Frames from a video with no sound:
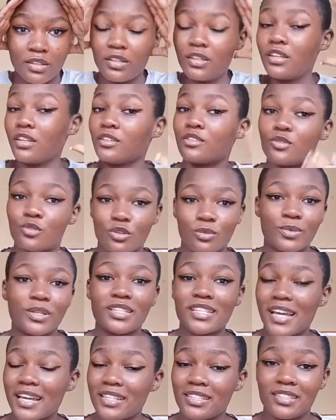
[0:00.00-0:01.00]
it's
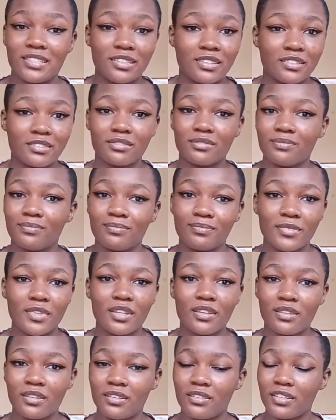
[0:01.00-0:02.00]
traumatizing,
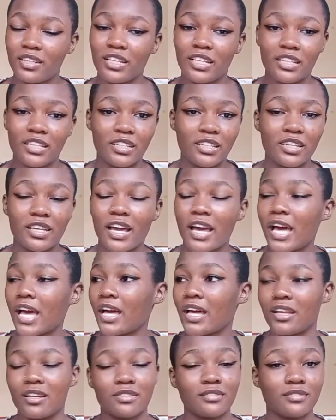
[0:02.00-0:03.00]
really.
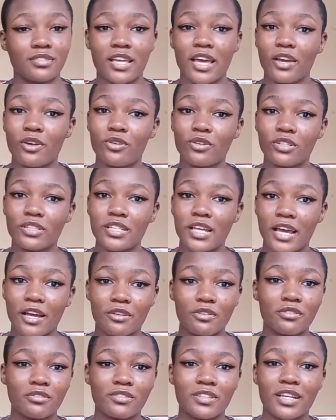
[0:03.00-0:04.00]
I got tired
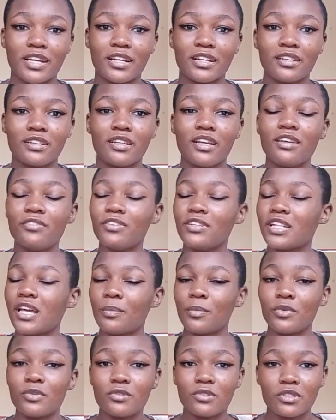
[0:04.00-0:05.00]
of that. Every time
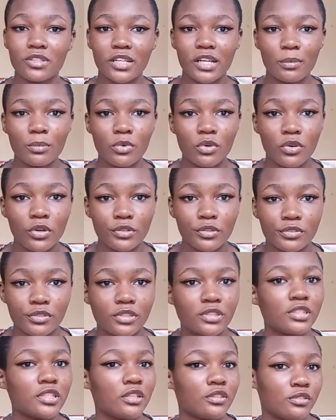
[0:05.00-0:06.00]
I used to think about going to the
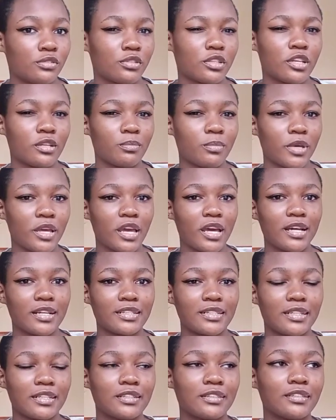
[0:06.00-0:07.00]
salon to get my hair
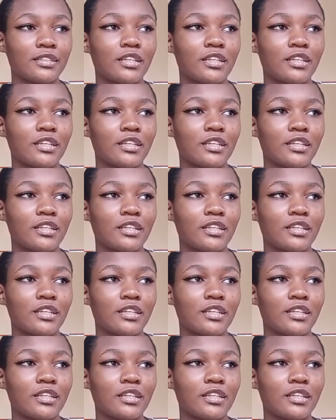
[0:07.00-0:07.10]
done,